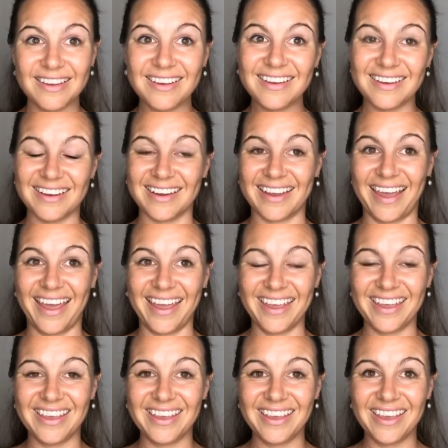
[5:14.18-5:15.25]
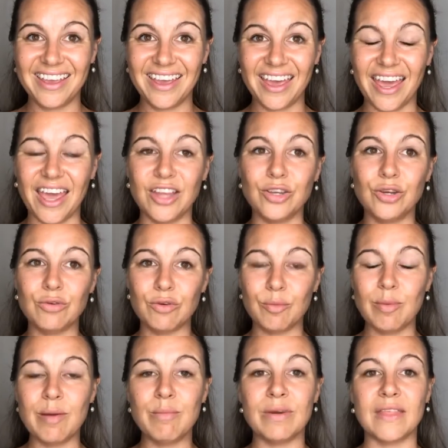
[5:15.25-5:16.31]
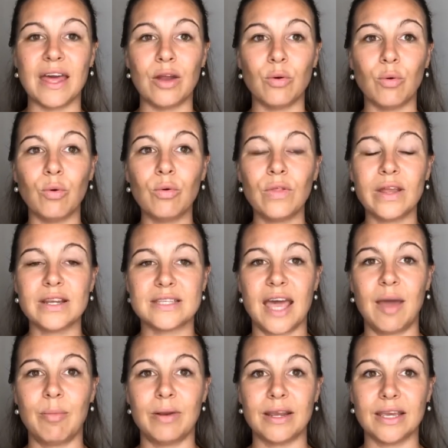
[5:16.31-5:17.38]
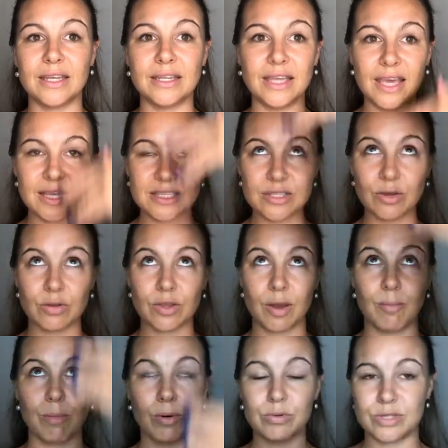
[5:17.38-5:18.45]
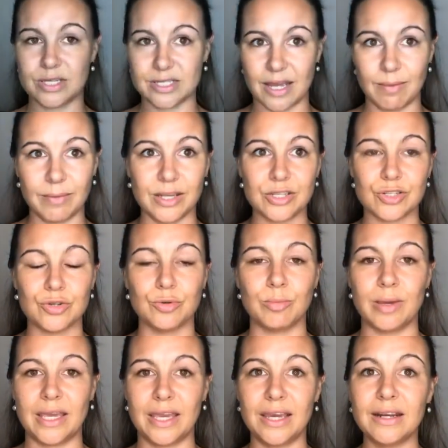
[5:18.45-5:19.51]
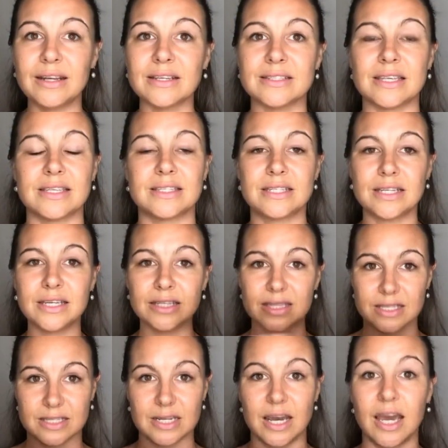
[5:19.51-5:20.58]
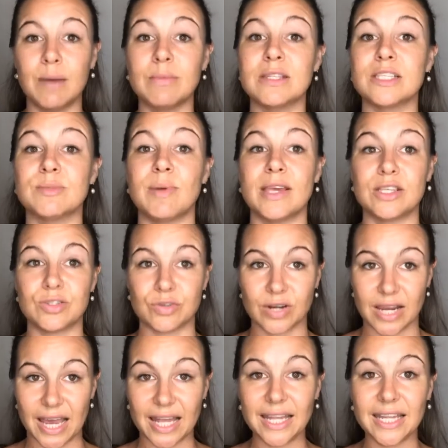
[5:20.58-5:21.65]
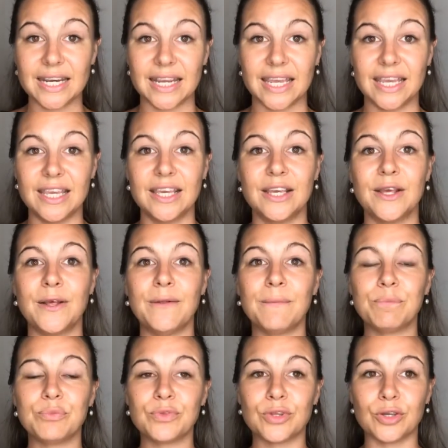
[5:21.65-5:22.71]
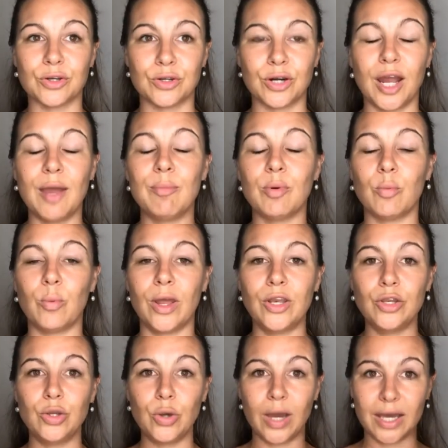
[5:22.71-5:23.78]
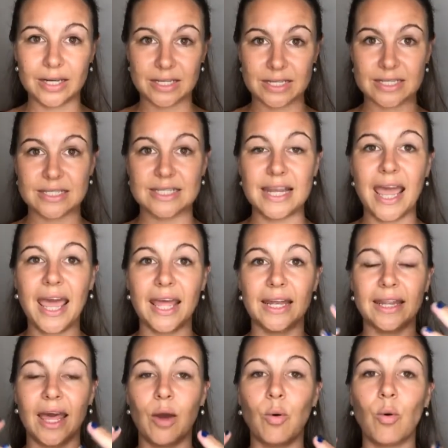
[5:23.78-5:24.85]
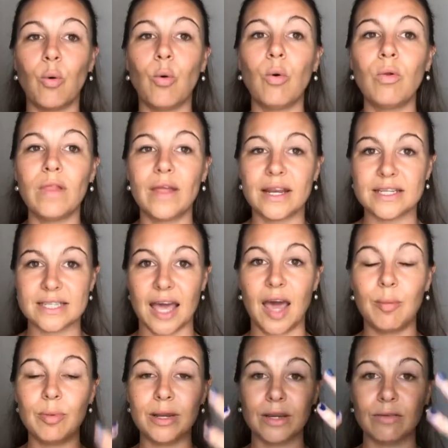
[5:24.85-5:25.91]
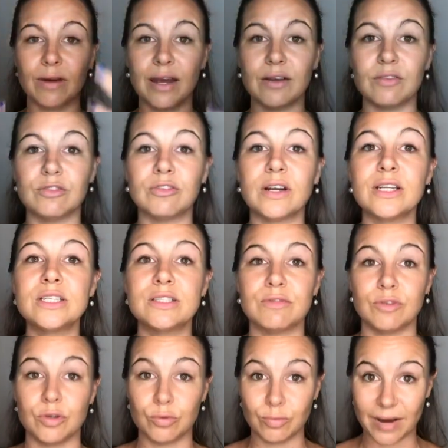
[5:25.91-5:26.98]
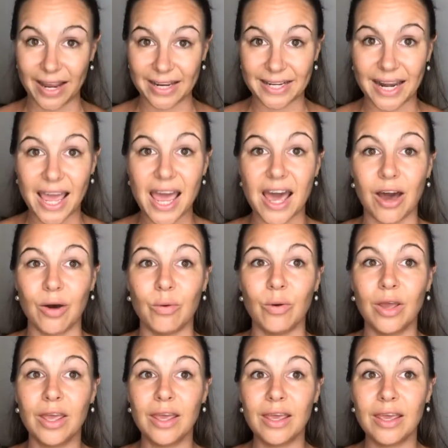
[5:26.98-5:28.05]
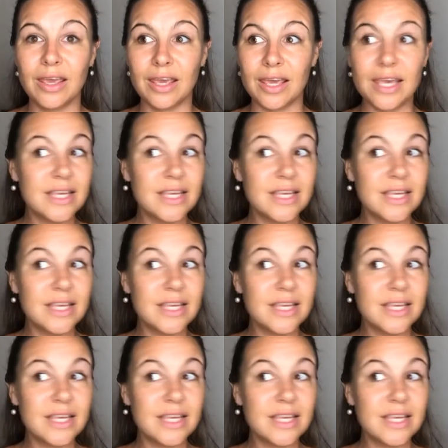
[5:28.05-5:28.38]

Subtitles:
okay? And you remember that all that is happening, and yes, you're a multi-dimensional being existing in this time and space reality, all right? But when you understand that all that is happening right in front of you right now is